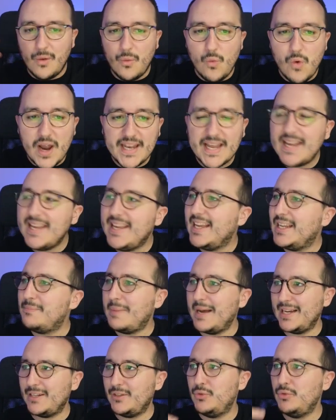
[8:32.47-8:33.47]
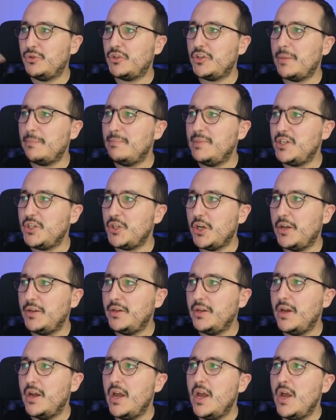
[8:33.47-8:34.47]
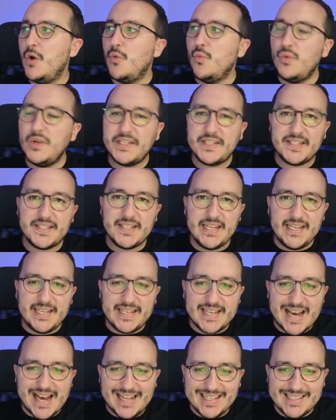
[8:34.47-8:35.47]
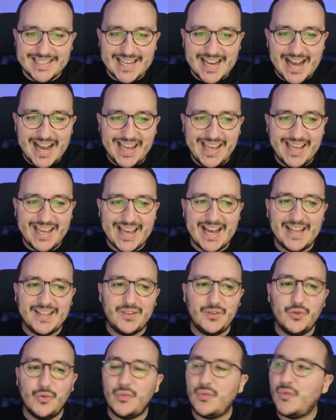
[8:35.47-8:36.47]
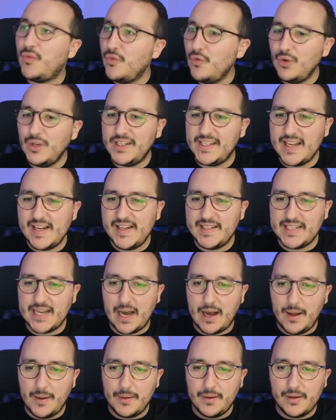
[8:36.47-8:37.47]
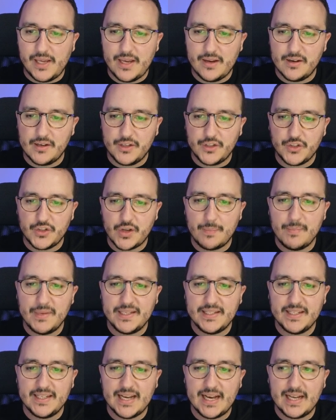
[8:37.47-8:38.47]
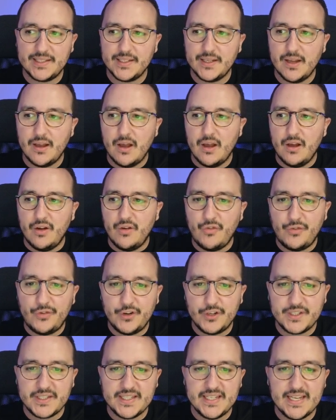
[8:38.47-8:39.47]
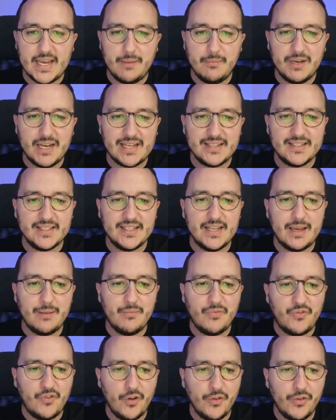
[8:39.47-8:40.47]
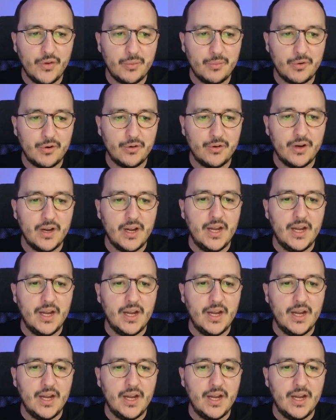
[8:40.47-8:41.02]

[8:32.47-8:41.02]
When I get back to submission, we see that I got the full data here submitted at first name, last name, phone number,